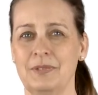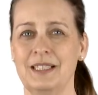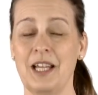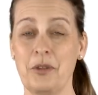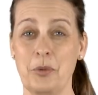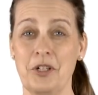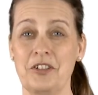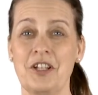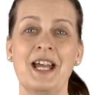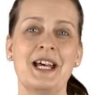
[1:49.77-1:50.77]
In other
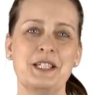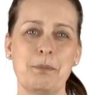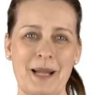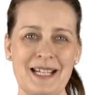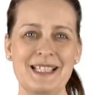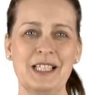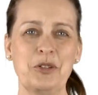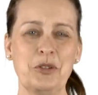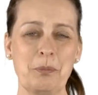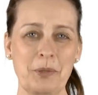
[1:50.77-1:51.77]
words, depending
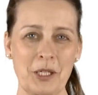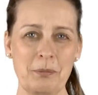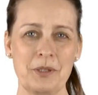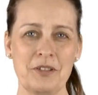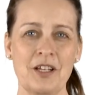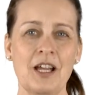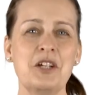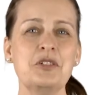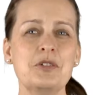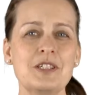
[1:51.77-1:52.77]
on your purpose,
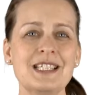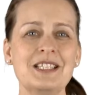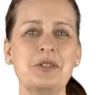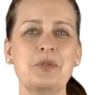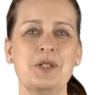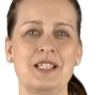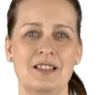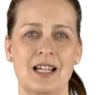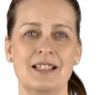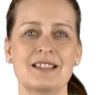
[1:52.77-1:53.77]
you need to read
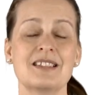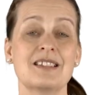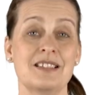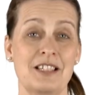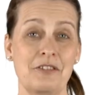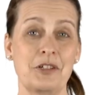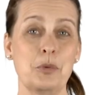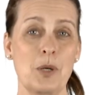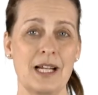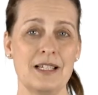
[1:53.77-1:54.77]
texts in different
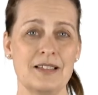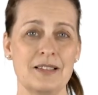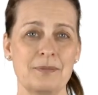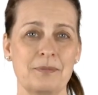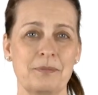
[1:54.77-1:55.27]
ways.